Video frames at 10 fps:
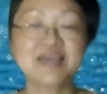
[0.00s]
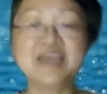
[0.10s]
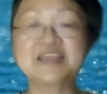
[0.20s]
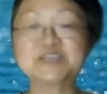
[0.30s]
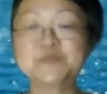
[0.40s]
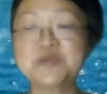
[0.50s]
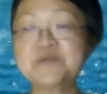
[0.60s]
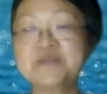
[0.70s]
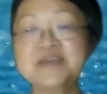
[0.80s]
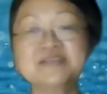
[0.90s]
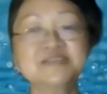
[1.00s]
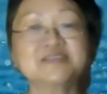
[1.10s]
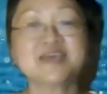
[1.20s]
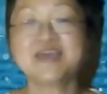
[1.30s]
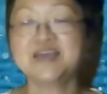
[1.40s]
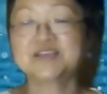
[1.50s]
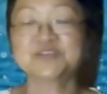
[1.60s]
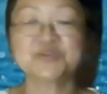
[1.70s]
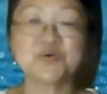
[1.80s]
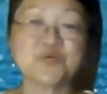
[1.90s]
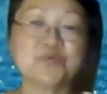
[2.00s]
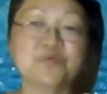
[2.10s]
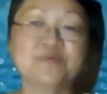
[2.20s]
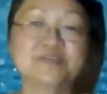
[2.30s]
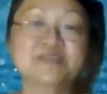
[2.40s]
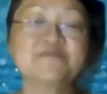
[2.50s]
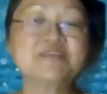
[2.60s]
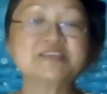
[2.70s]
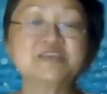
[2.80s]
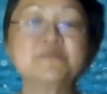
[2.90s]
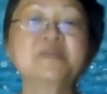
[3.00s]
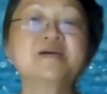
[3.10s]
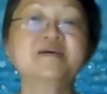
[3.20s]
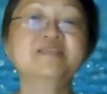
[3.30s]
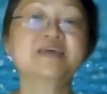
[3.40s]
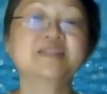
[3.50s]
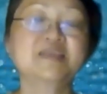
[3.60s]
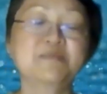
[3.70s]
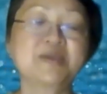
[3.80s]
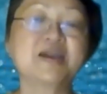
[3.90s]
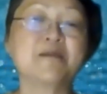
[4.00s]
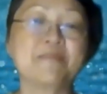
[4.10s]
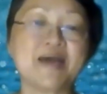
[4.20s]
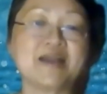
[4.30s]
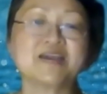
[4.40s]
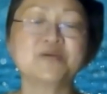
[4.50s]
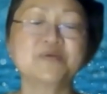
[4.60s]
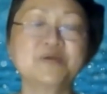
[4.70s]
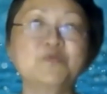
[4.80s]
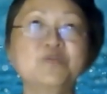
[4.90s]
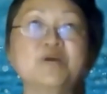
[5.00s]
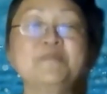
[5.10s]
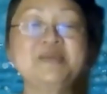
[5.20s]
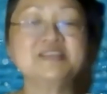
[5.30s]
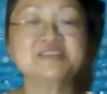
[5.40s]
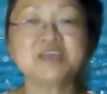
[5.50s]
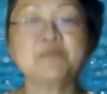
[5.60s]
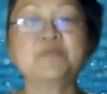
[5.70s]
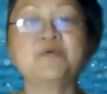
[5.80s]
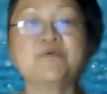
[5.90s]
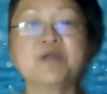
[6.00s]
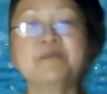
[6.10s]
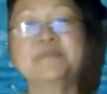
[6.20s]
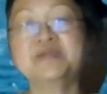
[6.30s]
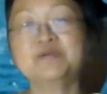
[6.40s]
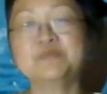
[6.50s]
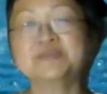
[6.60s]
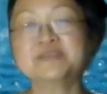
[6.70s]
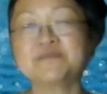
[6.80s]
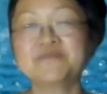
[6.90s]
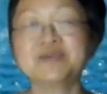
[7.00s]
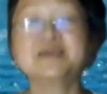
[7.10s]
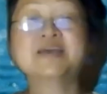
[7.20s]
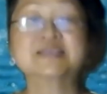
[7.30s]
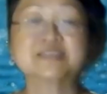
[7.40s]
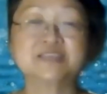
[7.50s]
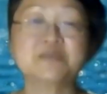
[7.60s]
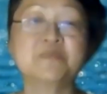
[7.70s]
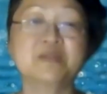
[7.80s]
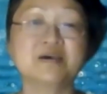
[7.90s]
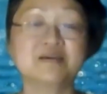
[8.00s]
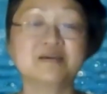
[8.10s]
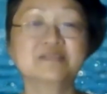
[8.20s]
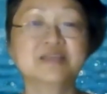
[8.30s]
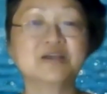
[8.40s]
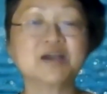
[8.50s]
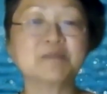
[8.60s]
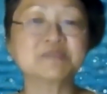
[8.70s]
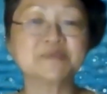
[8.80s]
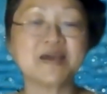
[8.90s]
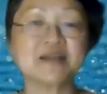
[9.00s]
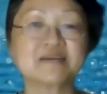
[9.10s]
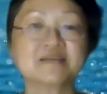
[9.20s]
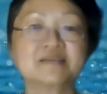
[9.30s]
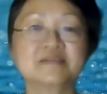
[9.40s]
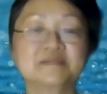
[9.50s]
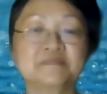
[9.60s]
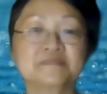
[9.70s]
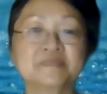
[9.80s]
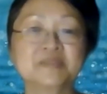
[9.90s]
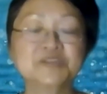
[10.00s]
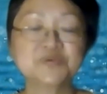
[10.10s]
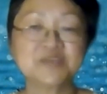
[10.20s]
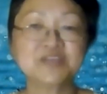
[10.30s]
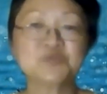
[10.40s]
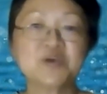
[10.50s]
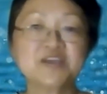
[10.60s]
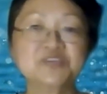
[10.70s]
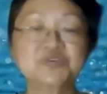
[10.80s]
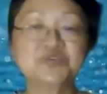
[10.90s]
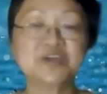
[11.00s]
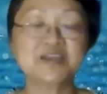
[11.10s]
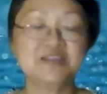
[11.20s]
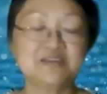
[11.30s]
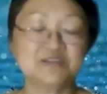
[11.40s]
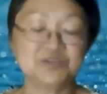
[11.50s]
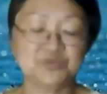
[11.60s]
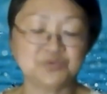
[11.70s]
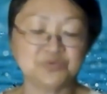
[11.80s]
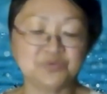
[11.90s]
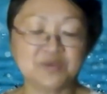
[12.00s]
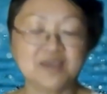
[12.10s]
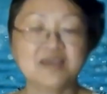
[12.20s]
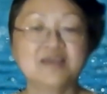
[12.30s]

an experience, so something similar, then it may come back. It will not be the same program, but it will be something similar that comes back. So that's why it's a good idea to